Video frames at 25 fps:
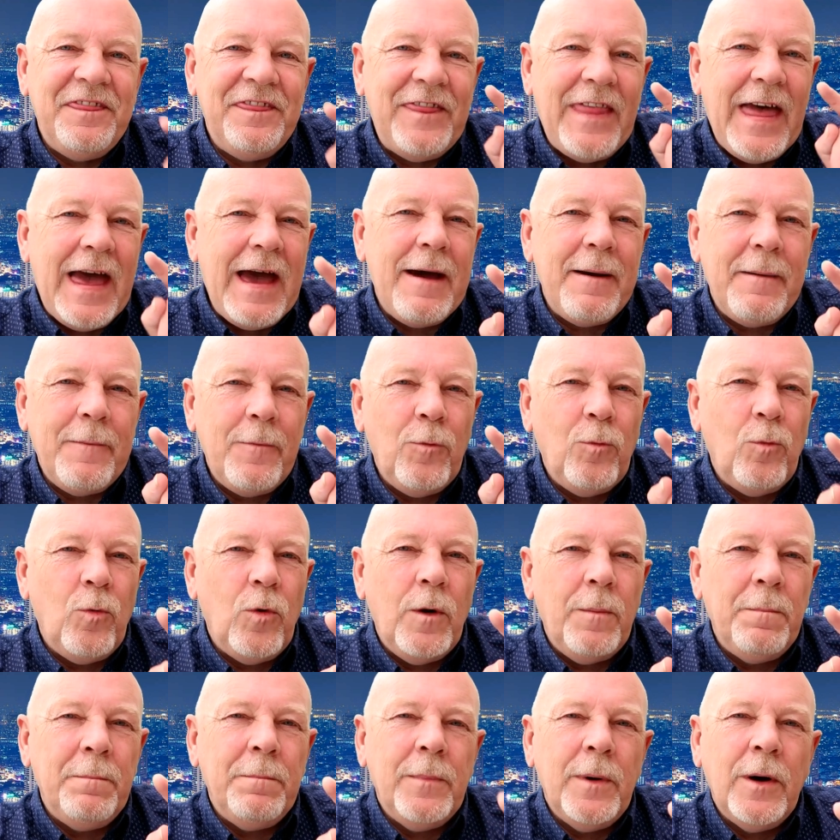that
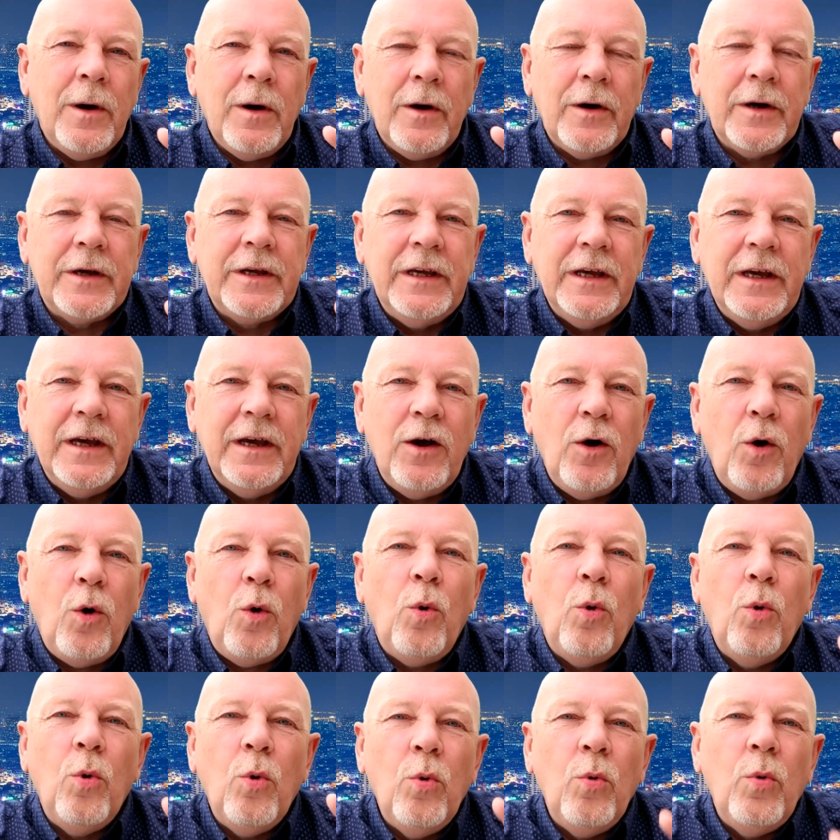one market
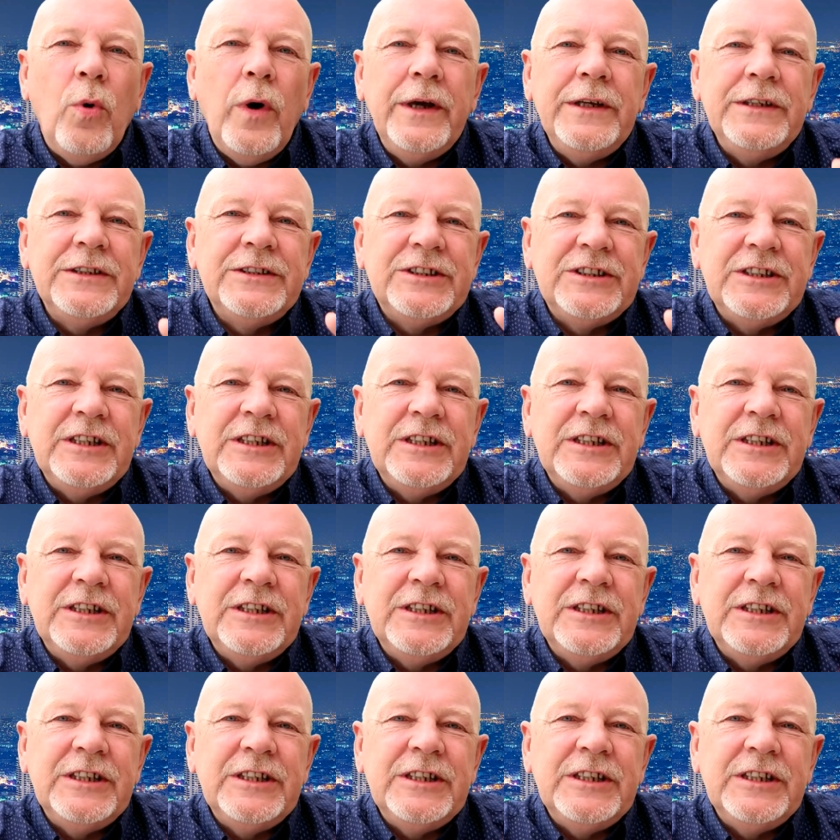always